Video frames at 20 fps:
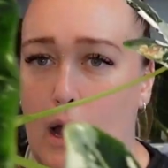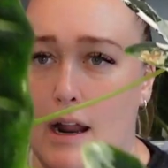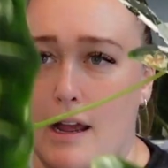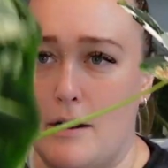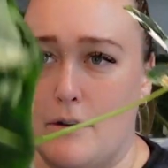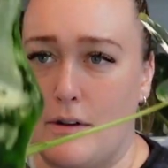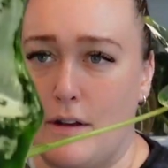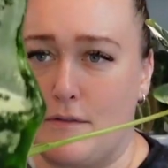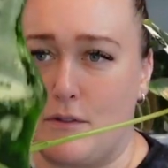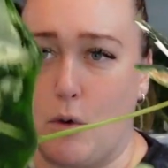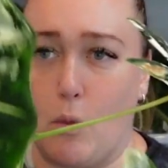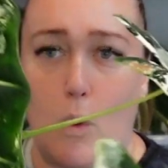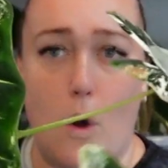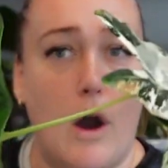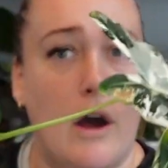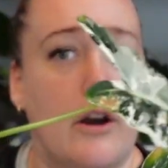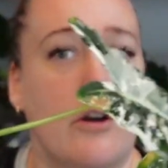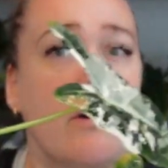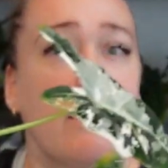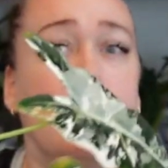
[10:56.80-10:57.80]
I don't have to
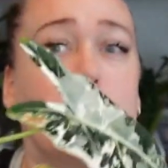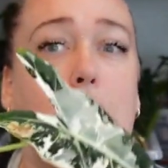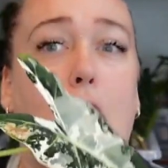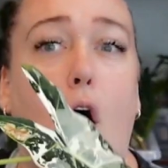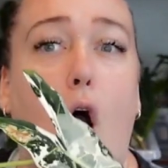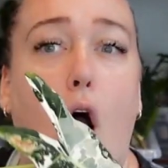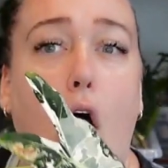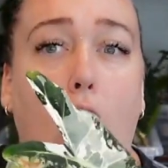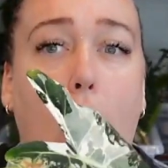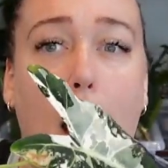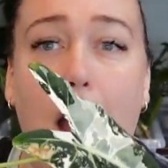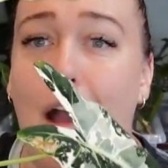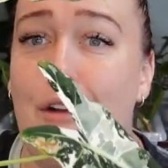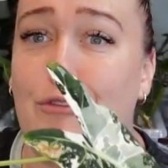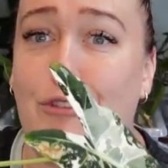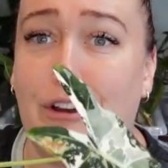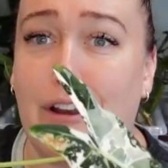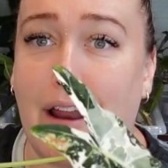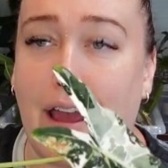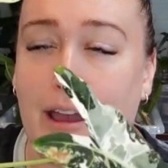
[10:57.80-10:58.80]
water it
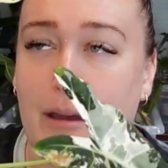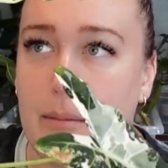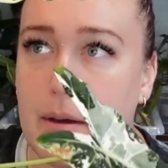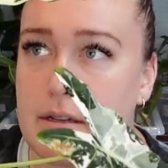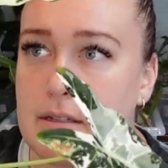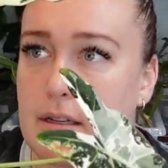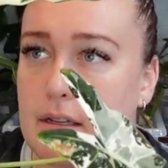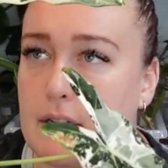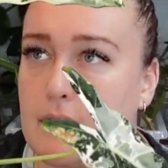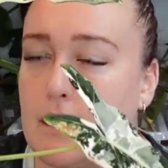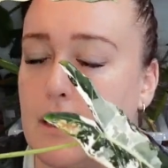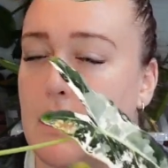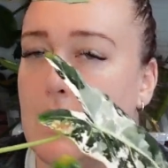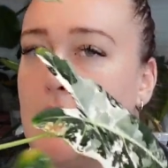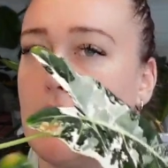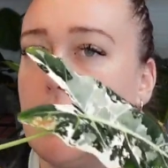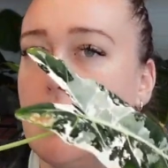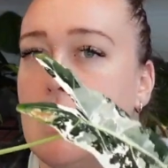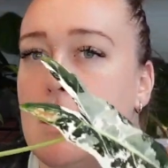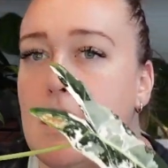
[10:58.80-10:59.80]
every day basically.
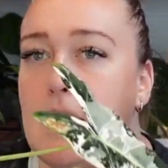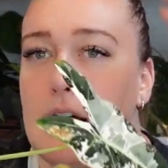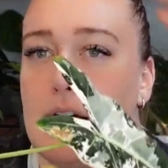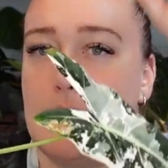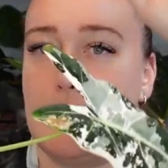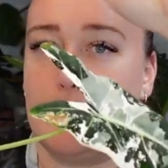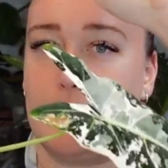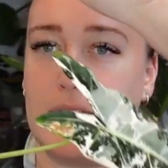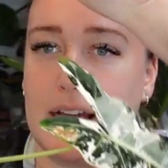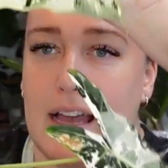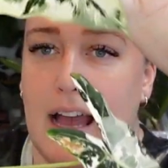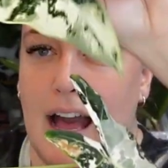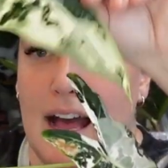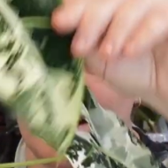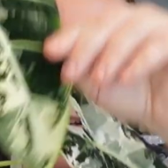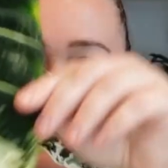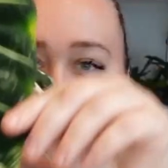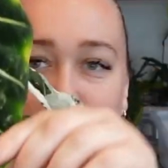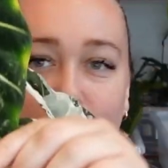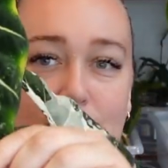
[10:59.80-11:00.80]
But yeah,
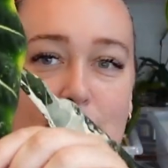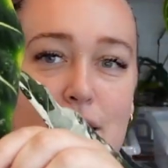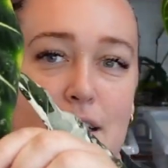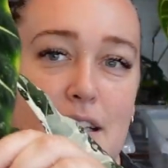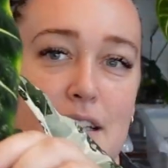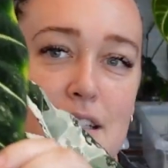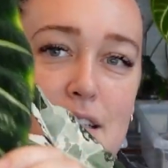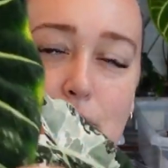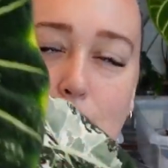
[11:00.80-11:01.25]
so this is